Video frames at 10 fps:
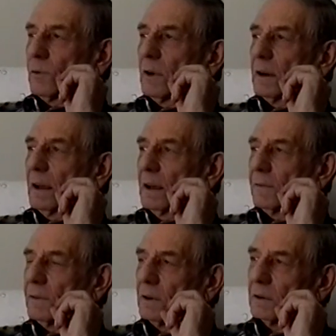run that
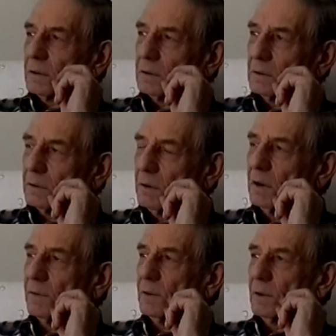for quite
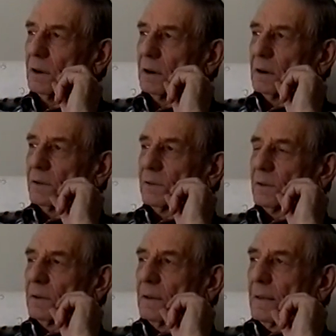a few years.
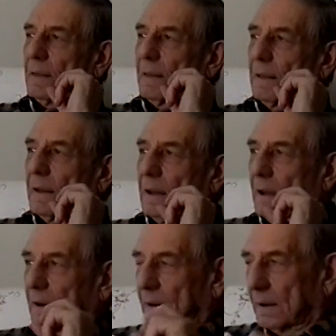
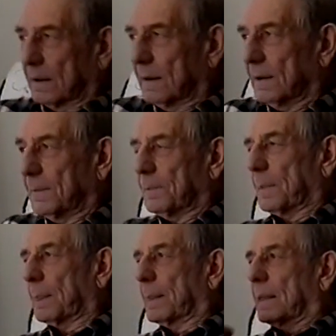And then
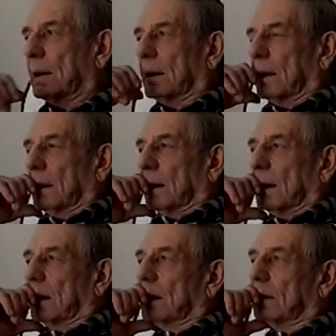
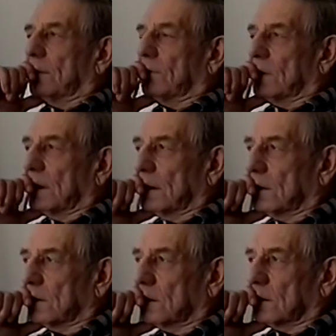I
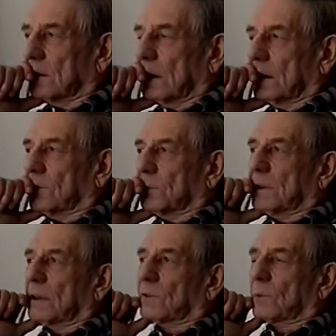and some
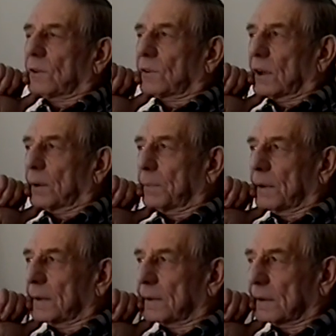kids, we set up
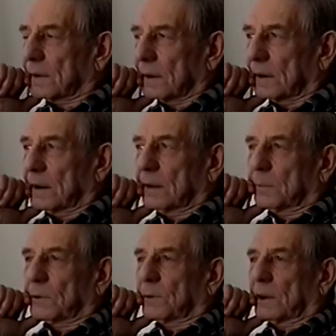a deal
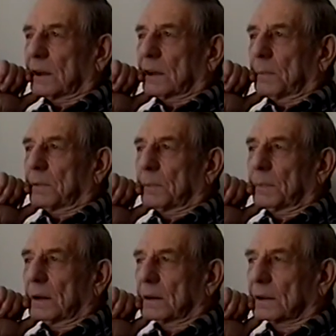between a couple of
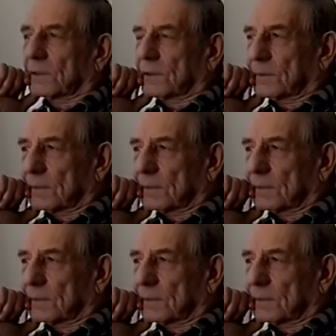buildings.